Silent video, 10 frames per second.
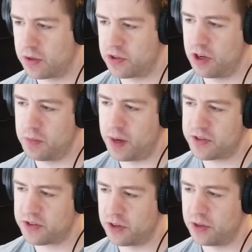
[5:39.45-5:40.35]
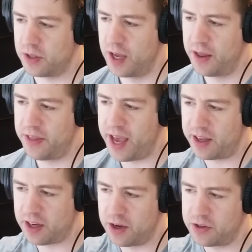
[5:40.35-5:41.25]
There's no muscle
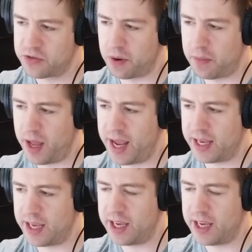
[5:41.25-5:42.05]
that goes from like